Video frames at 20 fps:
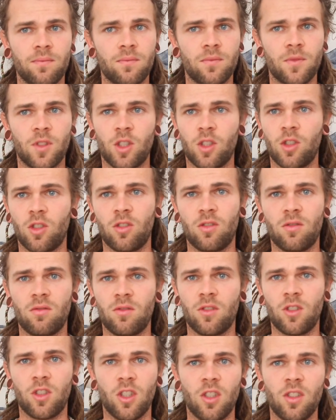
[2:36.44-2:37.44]
just
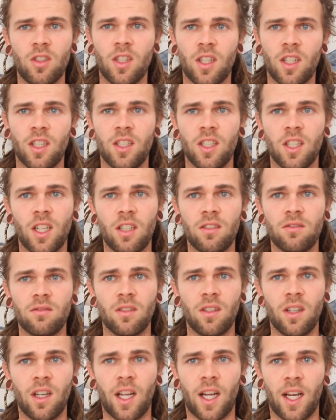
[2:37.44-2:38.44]
due to
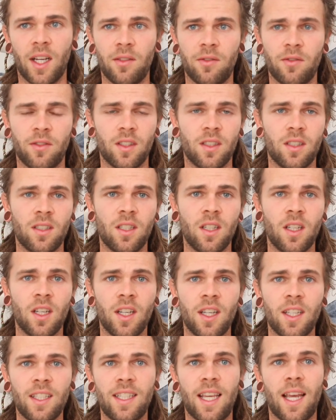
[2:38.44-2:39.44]
life and
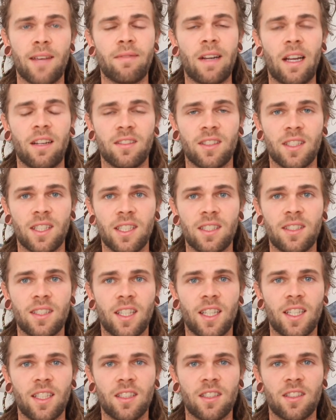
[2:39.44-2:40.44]
getting around to these
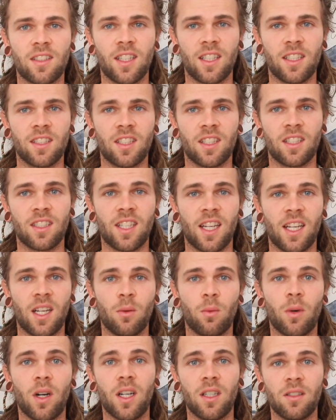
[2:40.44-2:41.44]
things can take
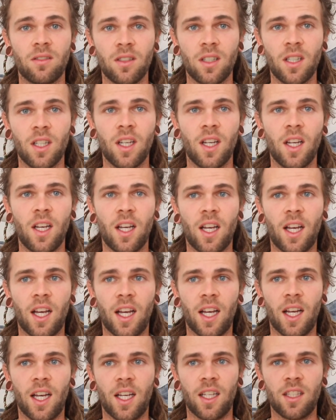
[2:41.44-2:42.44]
a while.
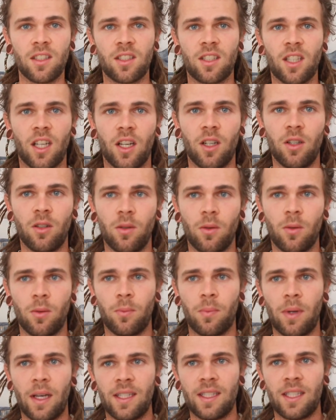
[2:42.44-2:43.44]
So
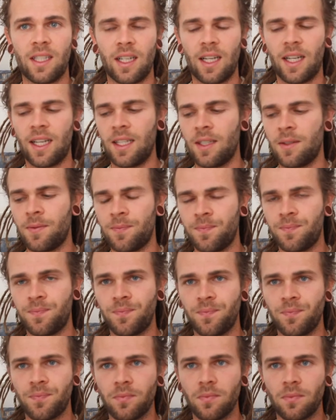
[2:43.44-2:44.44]
basically,
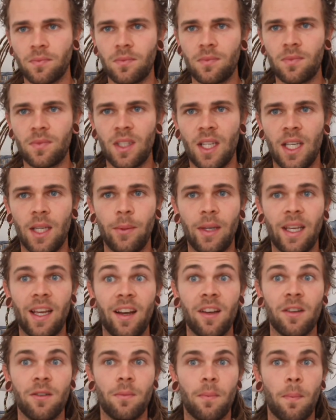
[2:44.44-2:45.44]
here we
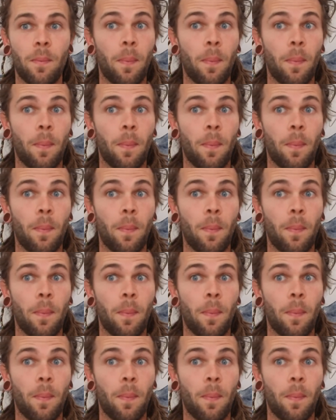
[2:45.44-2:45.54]
go.